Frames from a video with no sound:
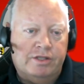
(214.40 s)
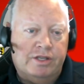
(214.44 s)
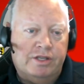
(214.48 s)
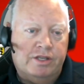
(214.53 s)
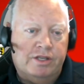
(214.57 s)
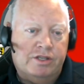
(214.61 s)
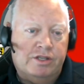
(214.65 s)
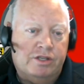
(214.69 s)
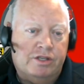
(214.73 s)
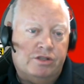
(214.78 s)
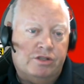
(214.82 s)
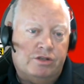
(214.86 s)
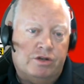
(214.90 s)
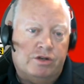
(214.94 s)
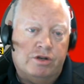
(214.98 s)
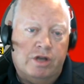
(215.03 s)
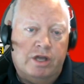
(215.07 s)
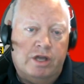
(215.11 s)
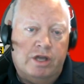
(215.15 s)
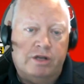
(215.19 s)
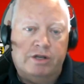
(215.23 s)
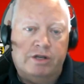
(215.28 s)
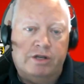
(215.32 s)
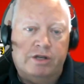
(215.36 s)
ESSs are
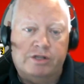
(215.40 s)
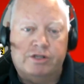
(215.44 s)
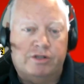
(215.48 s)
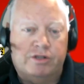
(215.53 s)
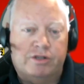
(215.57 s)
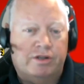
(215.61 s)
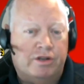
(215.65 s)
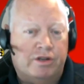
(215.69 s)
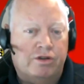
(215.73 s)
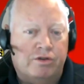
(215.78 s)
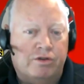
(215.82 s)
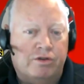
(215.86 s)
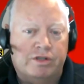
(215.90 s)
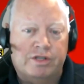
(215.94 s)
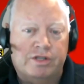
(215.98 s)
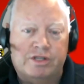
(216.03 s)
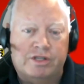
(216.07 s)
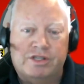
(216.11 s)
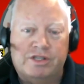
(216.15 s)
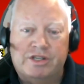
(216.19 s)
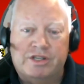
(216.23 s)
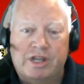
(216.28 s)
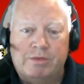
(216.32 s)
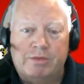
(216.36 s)
not necessarily known as
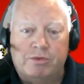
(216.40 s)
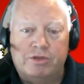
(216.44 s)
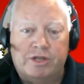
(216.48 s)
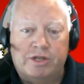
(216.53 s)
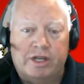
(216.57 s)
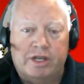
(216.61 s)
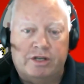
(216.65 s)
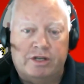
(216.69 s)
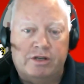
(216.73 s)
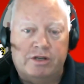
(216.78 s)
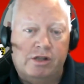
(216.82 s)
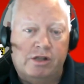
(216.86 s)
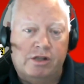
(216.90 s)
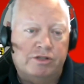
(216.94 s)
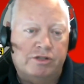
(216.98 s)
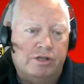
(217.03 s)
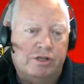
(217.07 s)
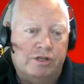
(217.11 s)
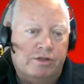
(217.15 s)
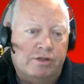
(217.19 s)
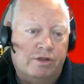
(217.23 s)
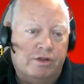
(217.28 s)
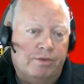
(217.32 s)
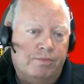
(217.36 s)
a stable
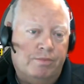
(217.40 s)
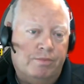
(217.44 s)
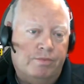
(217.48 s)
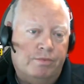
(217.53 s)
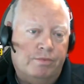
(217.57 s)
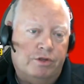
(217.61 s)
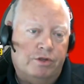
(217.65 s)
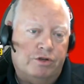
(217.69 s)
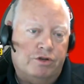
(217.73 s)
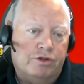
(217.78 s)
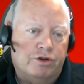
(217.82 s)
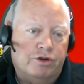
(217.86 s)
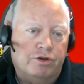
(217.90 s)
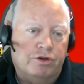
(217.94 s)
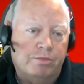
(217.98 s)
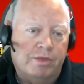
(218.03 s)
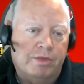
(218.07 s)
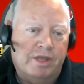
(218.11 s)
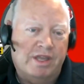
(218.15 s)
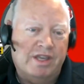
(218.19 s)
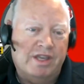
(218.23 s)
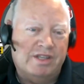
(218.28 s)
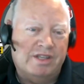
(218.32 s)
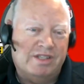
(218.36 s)
technology, though. The
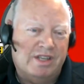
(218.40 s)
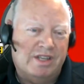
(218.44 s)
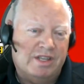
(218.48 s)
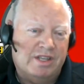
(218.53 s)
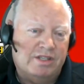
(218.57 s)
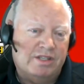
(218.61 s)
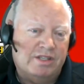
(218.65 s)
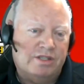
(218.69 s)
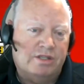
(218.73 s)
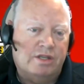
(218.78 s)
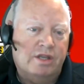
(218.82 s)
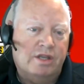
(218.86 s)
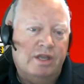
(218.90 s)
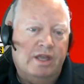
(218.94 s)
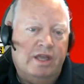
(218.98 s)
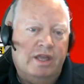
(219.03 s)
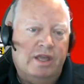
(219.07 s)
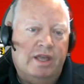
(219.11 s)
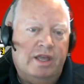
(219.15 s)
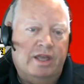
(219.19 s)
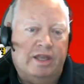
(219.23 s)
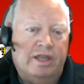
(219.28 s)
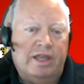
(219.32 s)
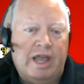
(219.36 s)
term ESS
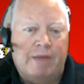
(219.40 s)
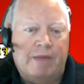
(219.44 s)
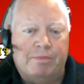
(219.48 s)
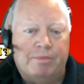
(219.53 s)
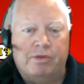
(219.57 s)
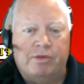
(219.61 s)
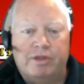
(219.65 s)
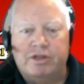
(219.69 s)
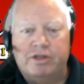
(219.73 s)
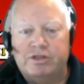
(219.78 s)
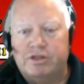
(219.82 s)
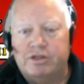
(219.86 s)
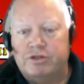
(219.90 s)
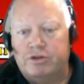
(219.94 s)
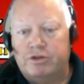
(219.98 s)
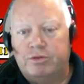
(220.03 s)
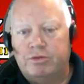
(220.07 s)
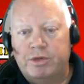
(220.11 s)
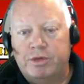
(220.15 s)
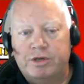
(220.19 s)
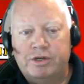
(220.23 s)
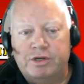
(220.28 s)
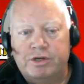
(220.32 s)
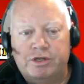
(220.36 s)
encapsulates a
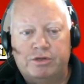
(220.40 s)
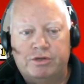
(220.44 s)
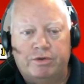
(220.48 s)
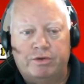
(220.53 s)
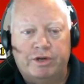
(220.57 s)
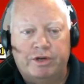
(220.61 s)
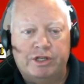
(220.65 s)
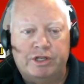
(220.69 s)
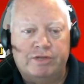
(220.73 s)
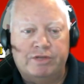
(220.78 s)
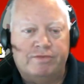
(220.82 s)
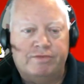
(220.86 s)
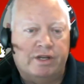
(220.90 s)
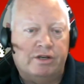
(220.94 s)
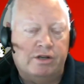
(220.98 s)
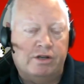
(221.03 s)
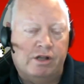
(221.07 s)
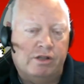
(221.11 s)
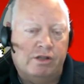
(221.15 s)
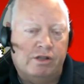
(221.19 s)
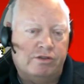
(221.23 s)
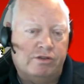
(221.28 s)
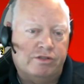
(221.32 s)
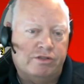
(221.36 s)
tremendous range of
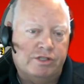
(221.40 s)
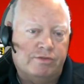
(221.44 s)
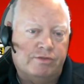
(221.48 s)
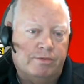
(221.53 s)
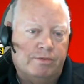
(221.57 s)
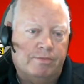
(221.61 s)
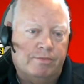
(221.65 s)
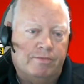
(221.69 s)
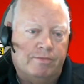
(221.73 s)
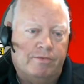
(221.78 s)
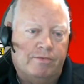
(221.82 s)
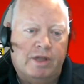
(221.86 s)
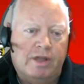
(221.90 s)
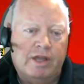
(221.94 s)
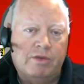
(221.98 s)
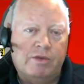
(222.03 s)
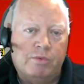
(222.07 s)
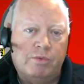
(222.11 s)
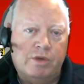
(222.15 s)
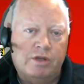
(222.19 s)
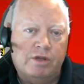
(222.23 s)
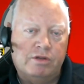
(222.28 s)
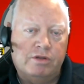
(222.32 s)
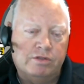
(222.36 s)
technologies, from
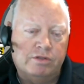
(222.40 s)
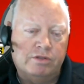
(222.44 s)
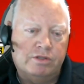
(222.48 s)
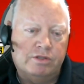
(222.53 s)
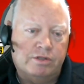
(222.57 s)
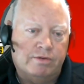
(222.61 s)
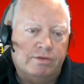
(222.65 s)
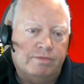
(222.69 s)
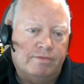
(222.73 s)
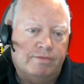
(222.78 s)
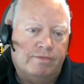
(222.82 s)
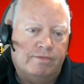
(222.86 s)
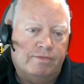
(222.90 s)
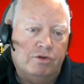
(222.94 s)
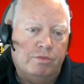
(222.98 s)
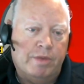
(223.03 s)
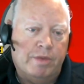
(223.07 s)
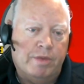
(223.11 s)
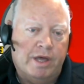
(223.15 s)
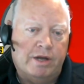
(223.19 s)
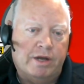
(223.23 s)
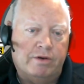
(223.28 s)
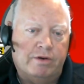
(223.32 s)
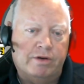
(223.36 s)
flywheels to
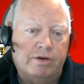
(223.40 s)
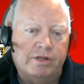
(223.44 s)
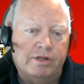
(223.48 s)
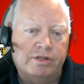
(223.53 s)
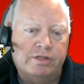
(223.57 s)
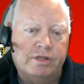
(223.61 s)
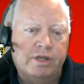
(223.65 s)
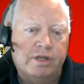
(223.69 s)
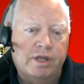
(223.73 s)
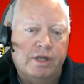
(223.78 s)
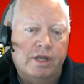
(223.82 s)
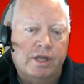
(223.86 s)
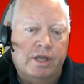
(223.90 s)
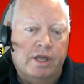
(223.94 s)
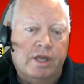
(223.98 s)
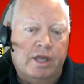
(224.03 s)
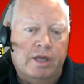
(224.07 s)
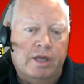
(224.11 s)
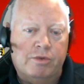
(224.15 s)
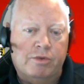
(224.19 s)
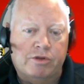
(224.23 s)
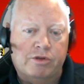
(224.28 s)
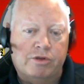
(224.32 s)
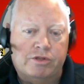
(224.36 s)
flow batteries,
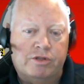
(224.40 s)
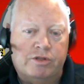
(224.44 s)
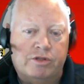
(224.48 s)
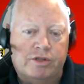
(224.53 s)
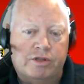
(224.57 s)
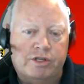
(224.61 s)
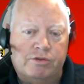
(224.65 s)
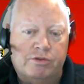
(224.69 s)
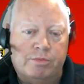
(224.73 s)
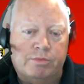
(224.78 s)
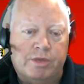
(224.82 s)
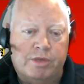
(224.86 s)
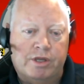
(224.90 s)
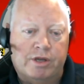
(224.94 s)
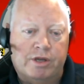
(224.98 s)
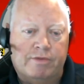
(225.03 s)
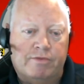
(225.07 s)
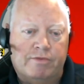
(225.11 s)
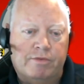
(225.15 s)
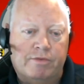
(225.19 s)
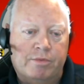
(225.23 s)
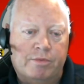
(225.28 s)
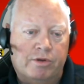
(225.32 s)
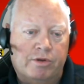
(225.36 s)
and most of these will be
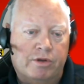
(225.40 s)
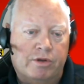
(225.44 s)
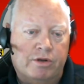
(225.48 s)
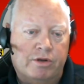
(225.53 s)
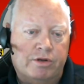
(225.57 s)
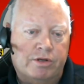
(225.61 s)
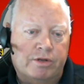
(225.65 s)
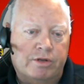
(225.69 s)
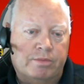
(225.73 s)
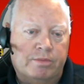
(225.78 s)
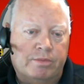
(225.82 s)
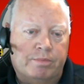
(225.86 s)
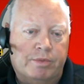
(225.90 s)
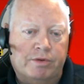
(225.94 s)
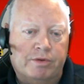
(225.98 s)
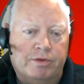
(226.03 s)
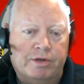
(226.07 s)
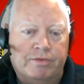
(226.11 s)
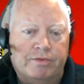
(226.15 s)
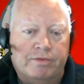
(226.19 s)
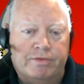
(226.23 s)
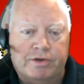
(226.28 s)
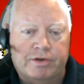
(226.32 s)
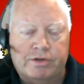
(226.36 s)
unfamiliar to
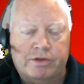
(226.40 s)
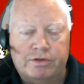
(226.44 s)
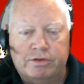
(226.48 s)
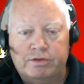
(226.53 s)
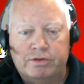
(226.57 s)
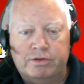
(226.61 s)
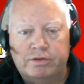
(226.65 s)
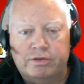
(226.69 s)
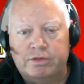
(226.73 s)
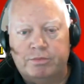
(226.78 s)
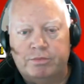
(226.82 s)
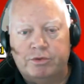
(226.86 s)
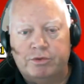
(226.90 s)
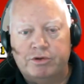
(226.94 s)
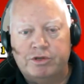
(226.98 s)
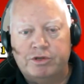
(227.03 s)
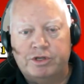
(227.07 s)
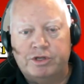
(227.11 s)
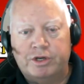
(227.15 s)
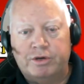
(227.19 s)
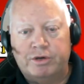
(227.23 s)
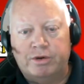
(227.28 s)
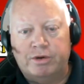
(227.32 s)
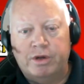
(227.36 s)
building officials,
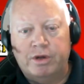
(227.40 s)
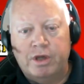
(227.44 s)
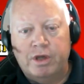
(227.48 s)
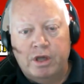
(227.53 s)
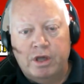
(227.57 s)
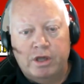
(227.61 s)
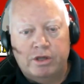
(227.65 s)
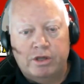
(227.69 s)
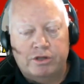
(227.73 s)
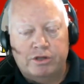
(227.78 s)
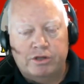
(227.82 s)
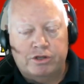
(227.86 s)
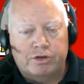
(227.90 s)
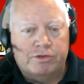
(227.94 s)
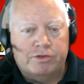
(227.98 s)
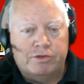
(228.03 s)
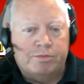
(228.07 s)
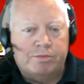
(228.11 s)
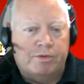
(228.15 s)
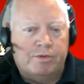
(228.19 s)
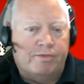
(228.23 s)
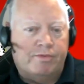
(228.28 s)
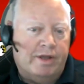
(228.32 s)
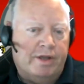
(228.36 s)
emergency service
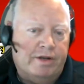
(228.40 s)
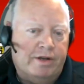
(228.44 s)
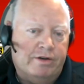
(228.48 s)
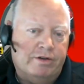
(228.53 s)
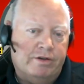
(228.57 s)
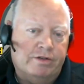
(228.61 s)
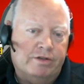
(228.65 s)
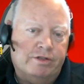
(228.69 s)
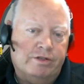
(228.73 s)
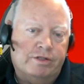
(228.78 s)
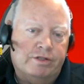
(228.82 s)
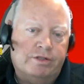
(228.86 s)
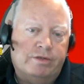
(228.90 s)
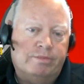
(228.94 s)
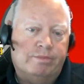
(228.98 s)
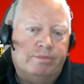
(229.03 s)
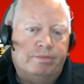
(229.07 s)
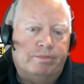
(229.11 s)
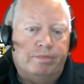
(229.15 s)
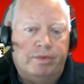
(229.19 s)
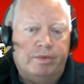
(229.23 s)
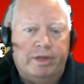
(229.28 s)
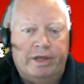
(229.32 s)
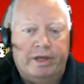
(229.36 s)
providers,
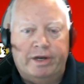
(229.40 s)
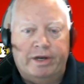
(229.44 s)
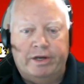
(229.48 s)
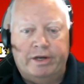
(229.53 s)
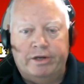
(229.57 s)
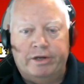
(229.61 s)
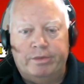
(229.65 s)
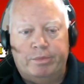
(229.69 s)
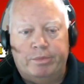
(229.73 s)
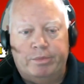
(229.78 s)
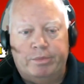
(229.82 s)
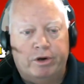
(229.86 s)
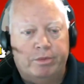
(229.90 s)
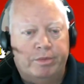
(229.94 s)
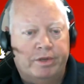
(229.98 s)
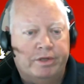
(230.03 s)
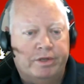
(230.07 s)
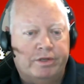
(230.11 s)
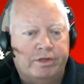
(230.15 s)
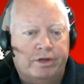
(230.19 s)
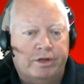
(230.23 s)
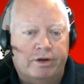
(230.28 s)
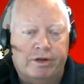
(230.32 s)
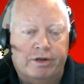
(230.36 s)
planning departments,
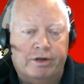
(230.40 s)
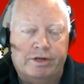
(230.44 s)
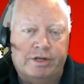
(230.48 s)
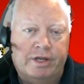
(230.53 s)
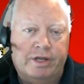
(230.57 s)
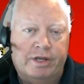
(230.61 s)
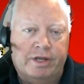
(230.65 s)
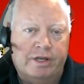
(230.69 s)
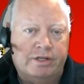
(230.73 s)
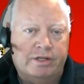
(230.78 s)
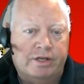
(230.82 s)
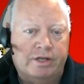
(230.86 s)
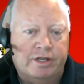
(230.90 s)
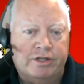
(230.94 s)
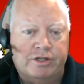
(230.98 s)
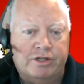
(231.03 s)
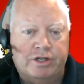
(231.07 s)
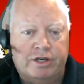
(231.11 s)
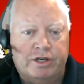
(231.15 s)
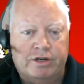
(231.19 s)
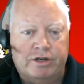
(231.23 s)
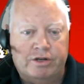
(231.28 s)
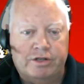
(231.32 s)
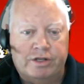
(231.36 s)
architects and
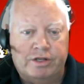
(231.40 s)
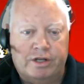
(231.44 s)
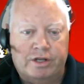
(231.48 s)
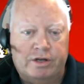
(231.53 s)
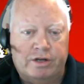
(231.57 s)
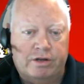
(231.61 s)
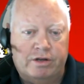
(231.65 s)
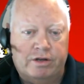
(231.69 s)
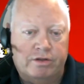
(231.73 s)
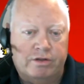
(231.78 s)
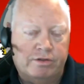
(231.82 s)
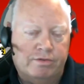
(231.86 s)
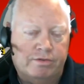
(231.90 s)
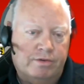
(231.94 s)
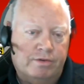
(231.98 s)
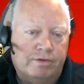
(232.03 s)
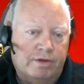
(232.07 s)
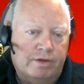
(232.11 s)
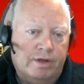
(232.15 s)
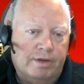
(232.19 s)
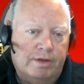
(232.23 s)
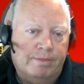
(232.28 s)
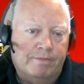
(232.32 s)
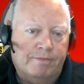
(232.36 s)
engineers, and also
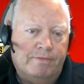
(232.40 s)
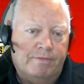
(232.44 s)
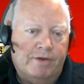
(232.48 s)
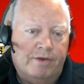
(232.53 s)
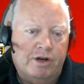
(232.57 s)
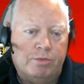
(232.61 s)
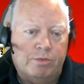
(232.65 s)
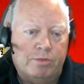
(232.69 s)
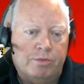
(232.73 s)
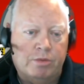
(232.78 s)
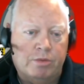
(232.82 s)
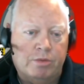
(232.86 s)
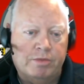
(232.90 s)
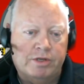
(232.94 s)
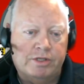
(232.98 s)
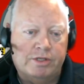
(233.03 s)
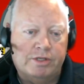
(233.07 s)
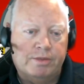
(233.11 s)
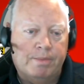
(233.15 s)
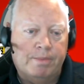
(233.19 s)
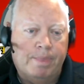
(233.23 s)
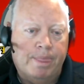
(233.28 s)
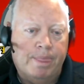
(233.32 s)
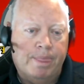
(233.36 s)
fire departments.